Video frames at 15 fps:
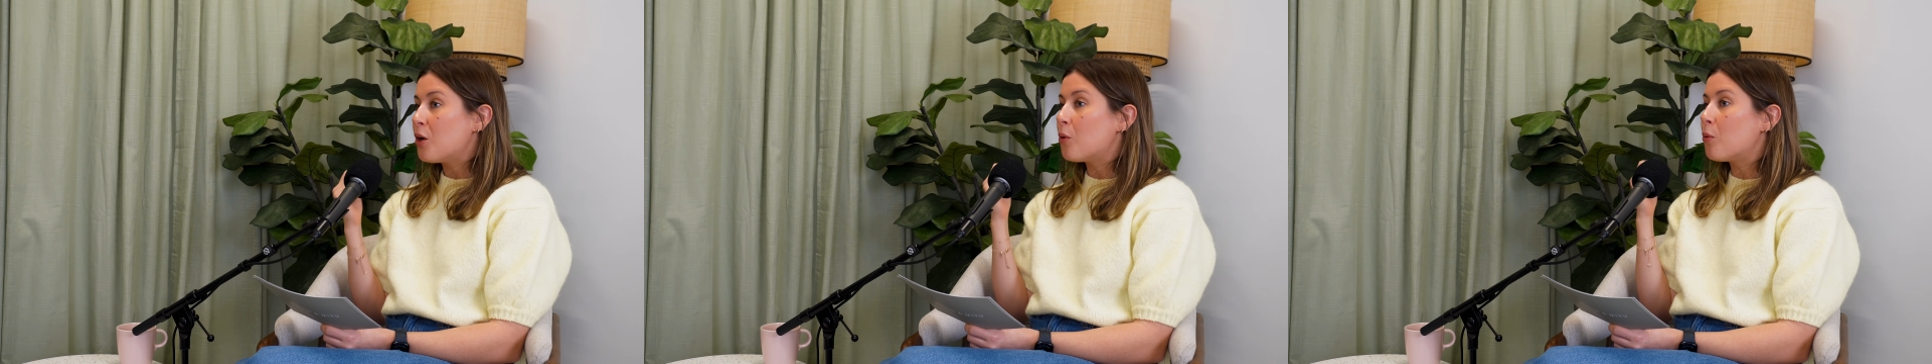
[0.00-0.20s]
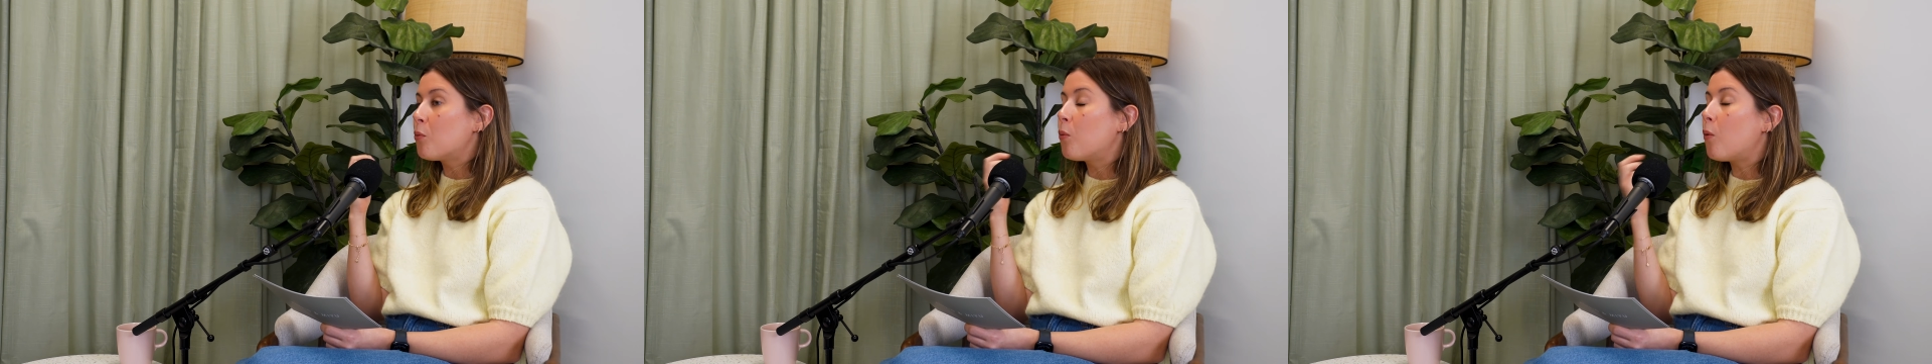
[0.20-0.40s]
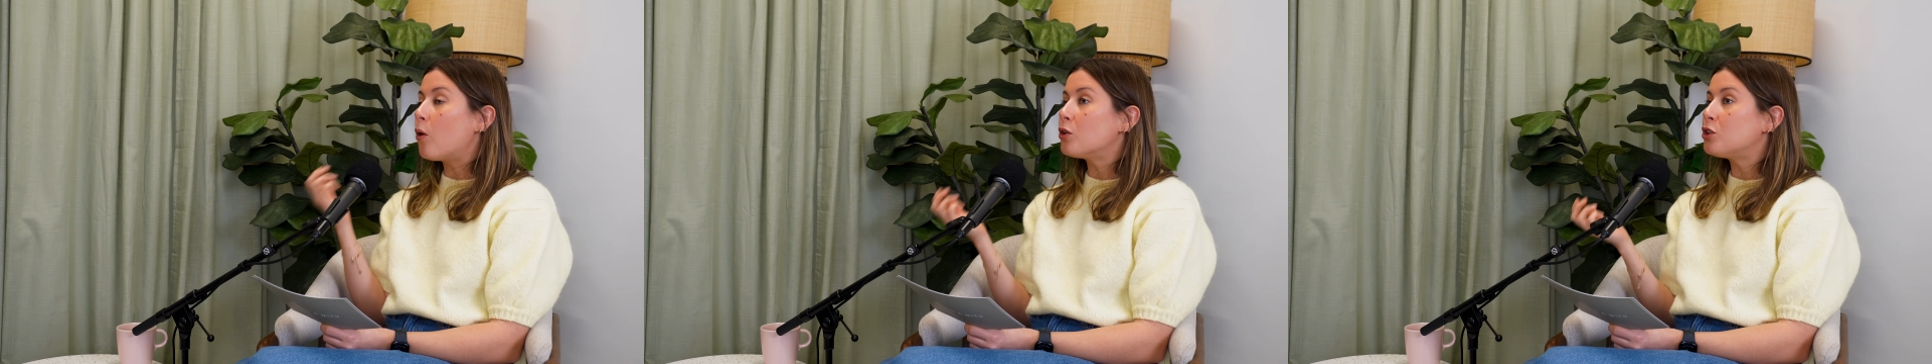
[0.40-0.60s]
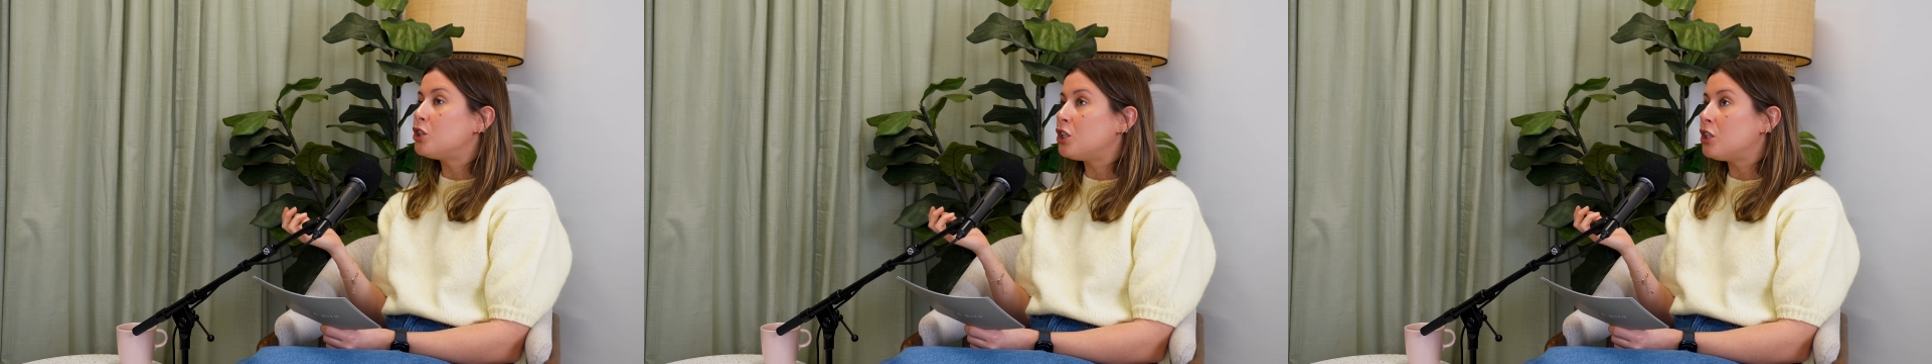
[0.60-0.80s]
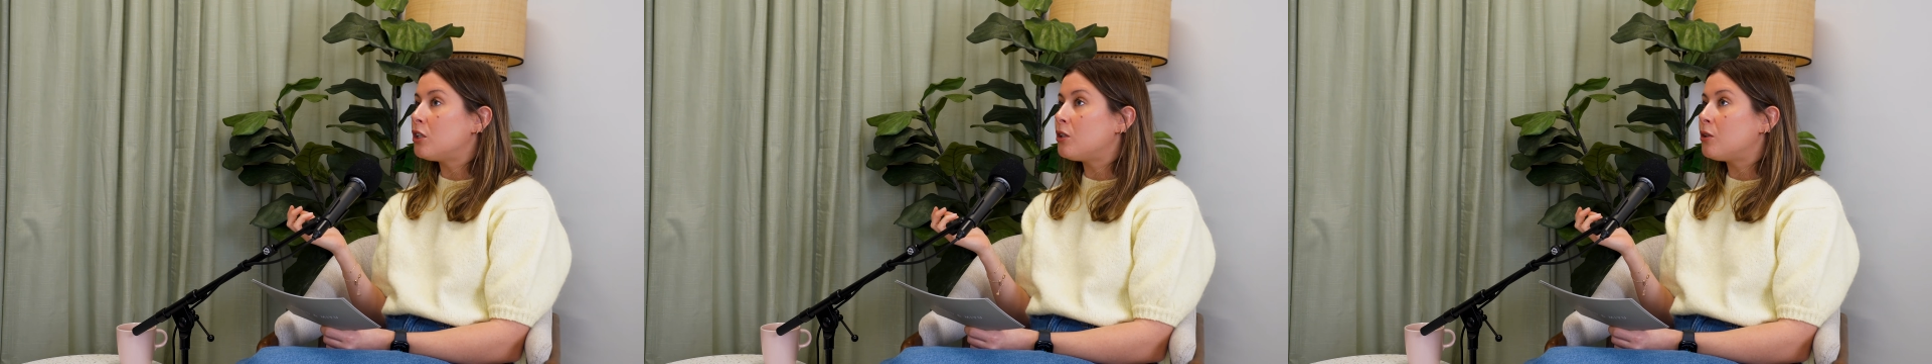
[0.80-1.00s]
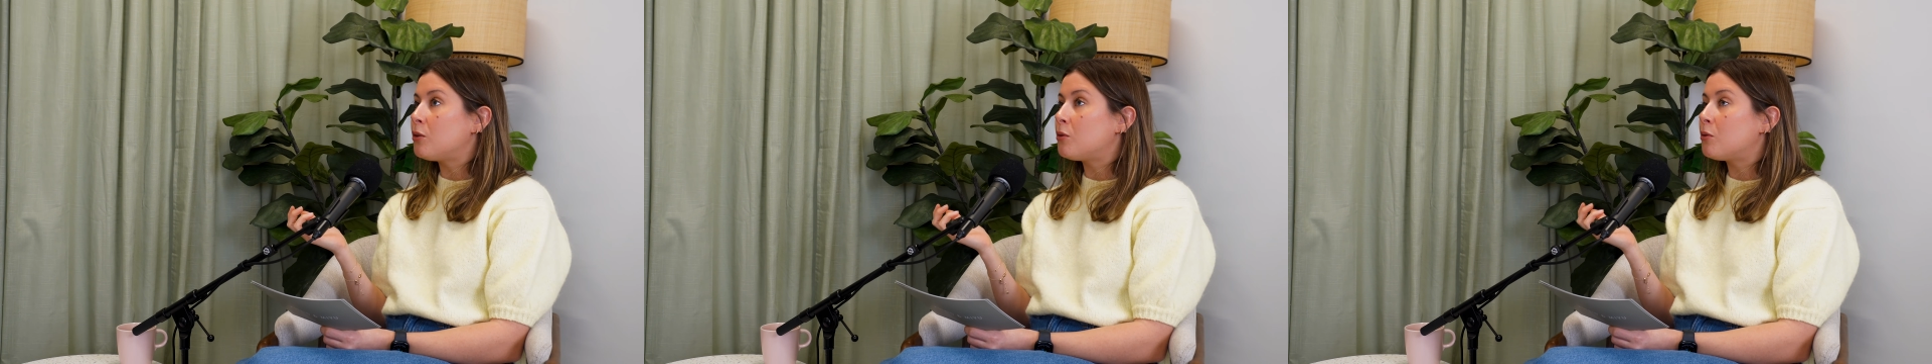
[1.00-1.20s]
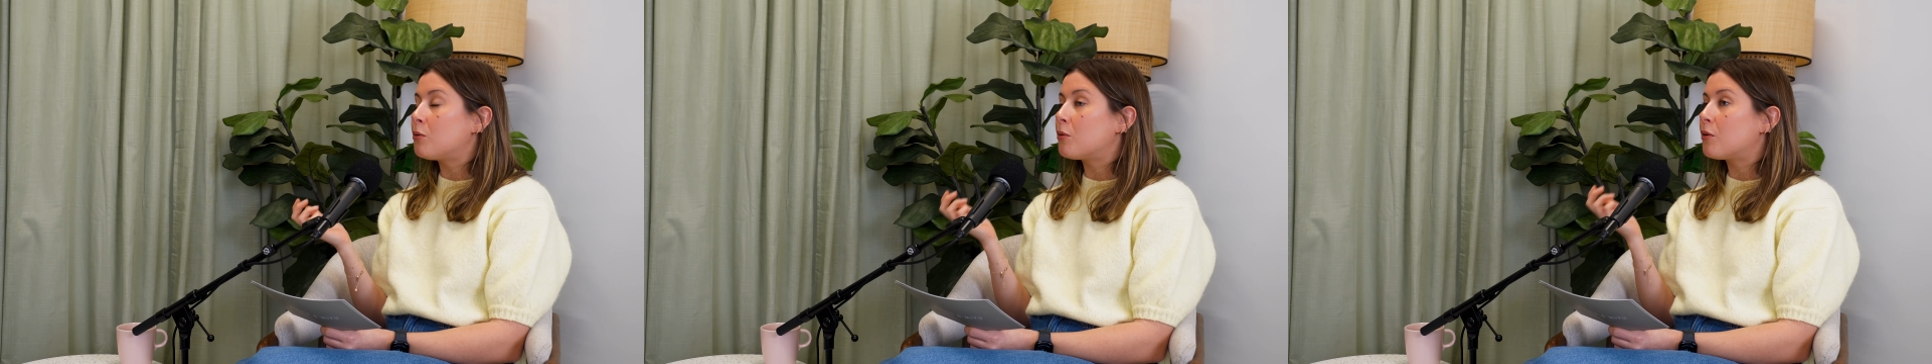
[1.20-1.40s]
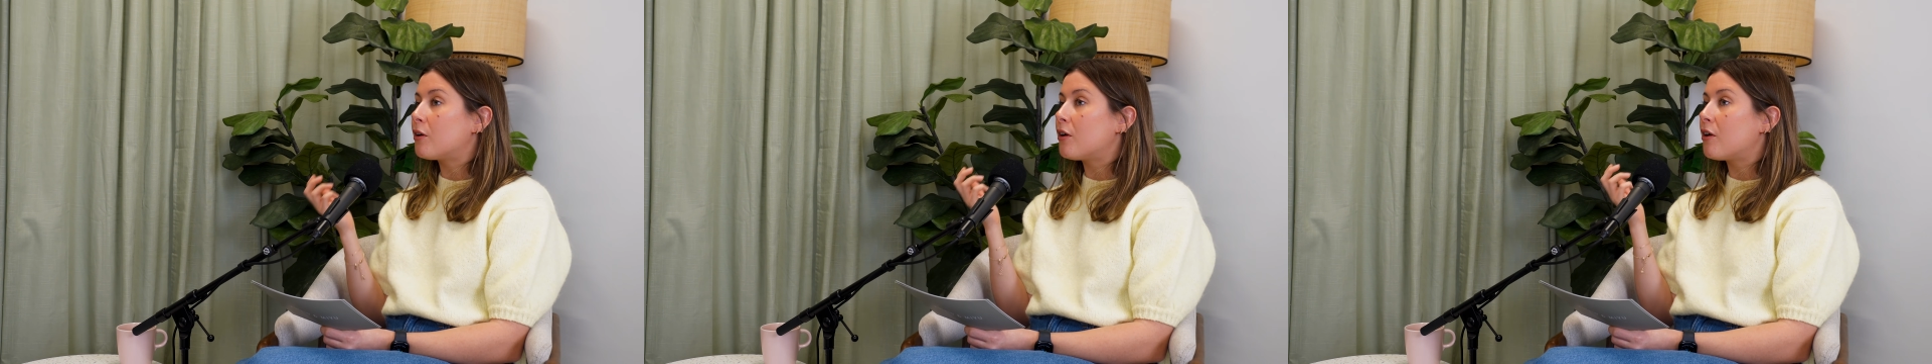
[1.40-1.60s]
What do you